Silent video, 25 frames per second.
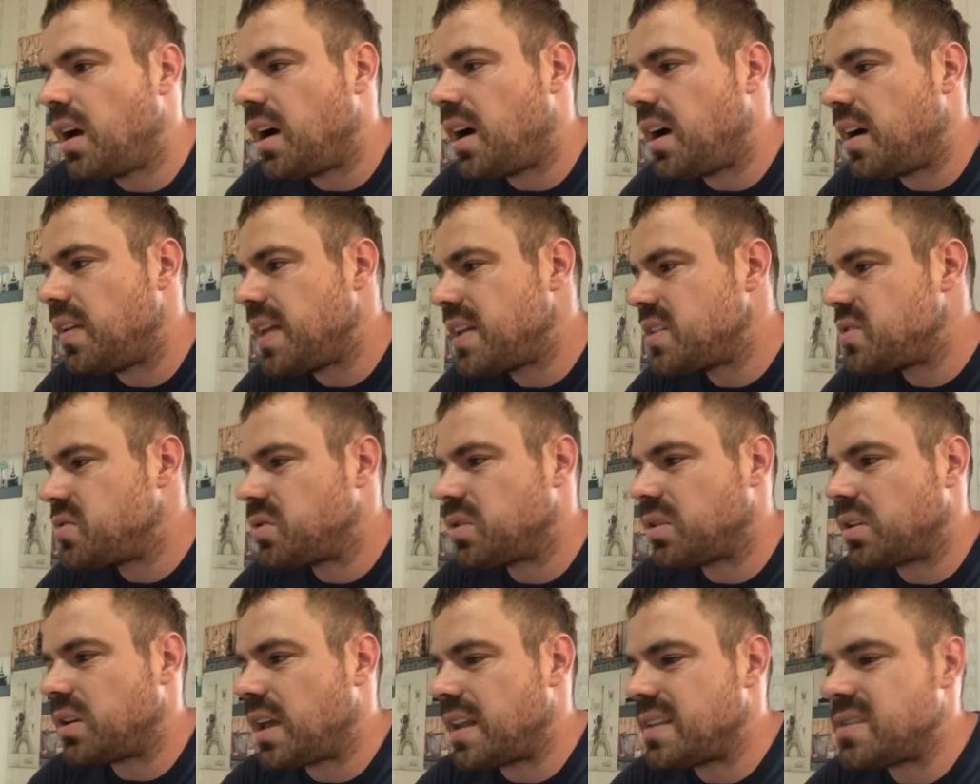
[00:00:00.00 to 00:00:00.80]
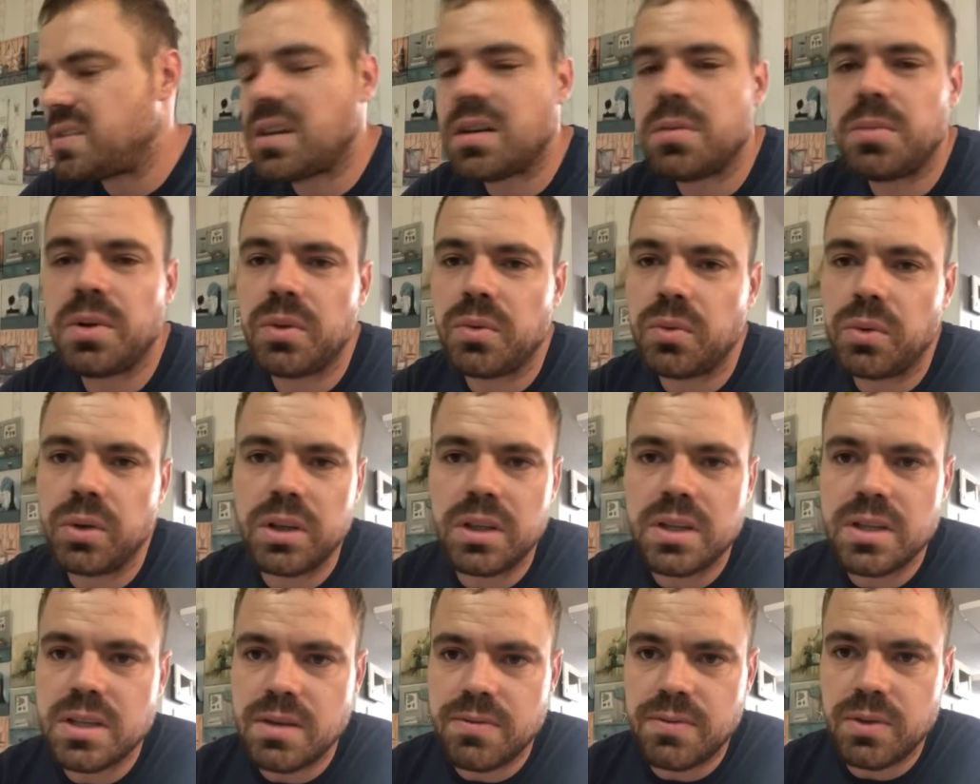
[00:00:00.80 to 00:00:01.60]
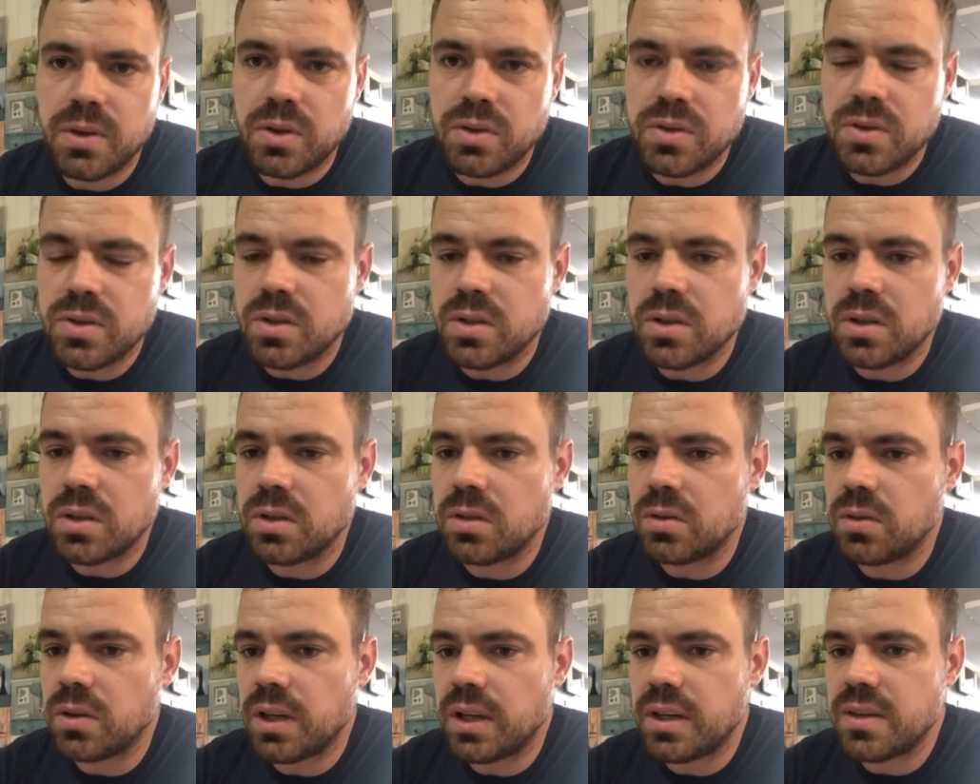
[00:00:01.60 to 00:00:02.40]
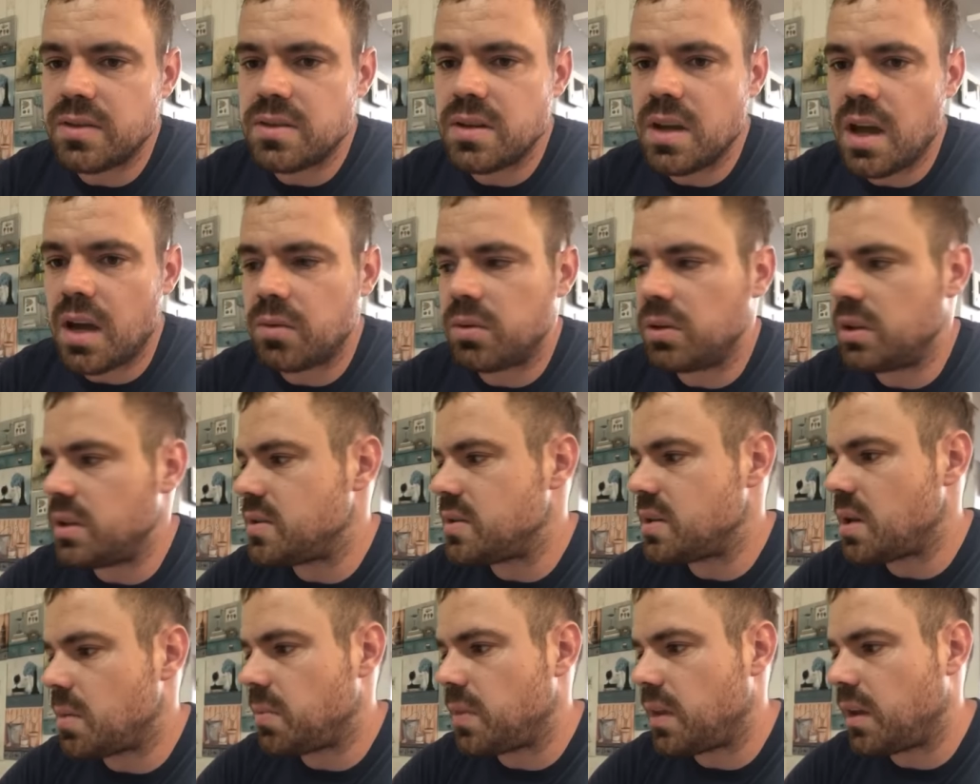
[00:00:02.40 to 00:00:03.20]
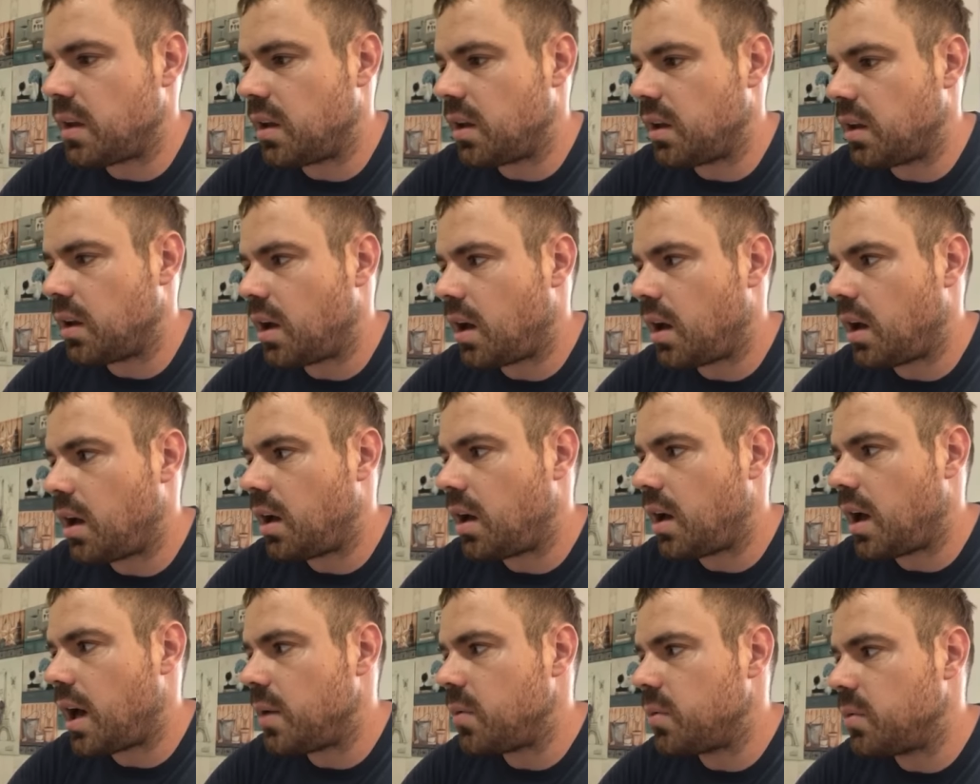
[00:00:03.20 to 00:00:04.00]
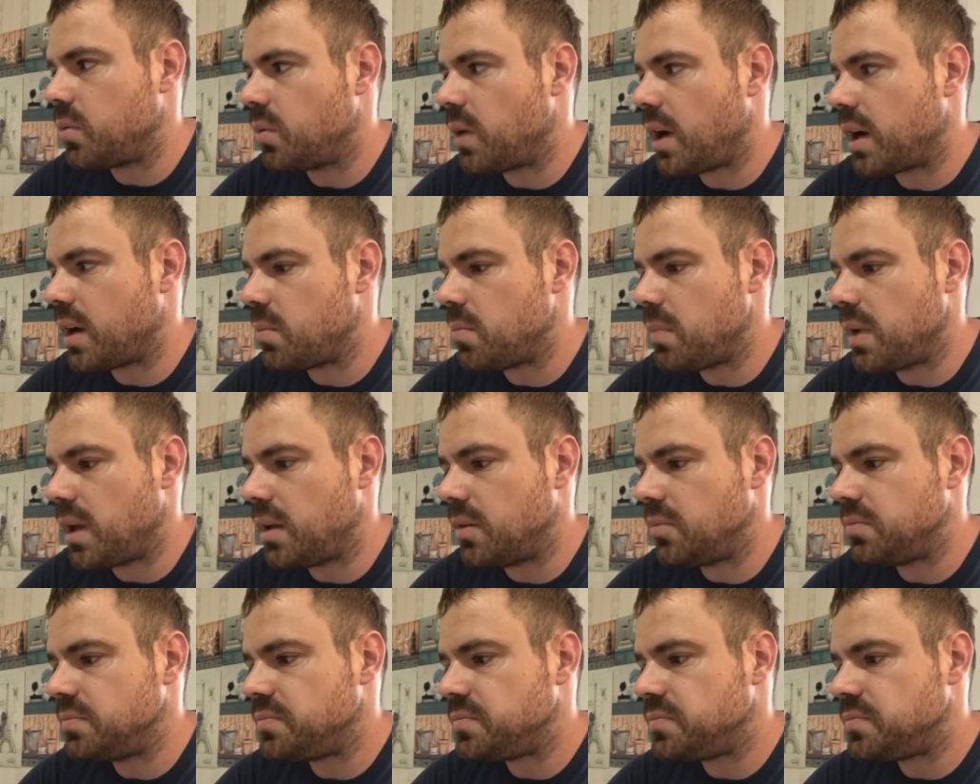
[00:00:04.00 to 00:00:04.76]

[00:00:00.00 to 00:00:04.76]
That's going to be really difficult to do, and it's not really something I would recommend.